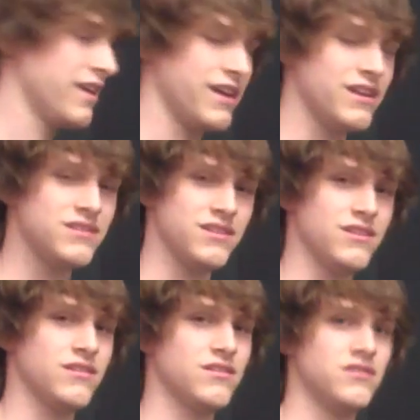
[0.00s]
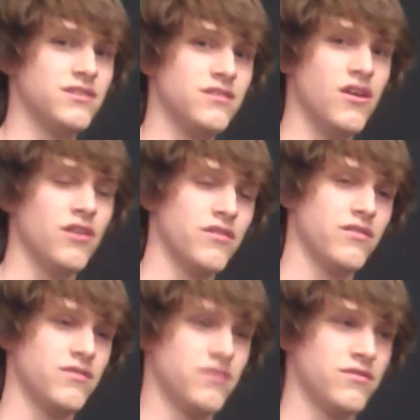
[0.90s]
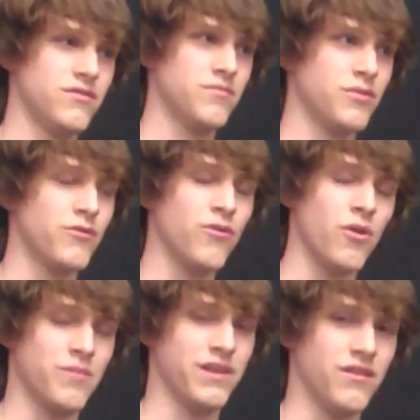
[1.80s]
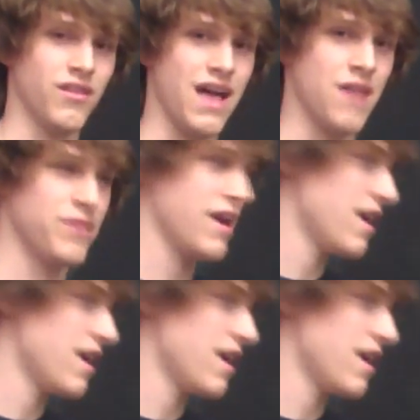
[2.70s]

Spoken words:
easy to perform in the lab. It